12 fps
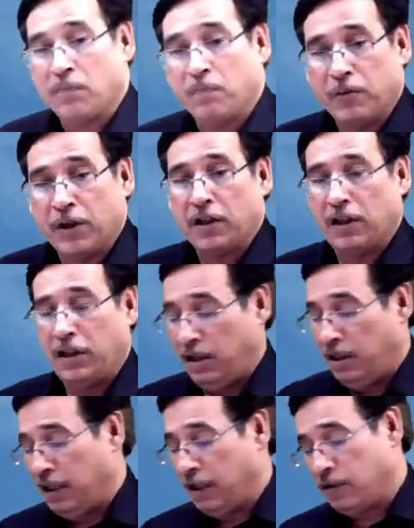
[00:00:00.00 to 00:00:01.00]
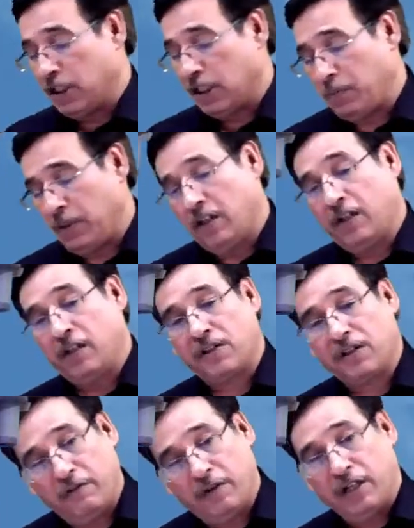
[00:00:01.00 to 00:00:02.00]
But in the adjustment, it is
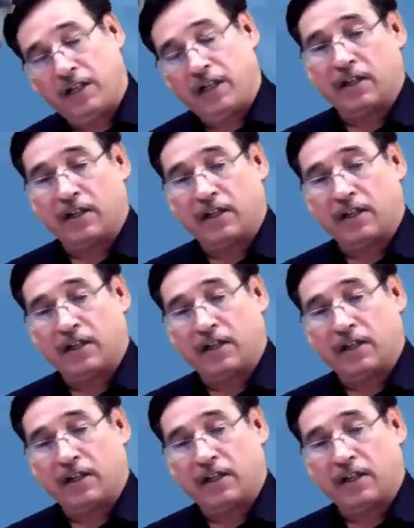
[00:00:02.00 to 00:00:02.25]
given that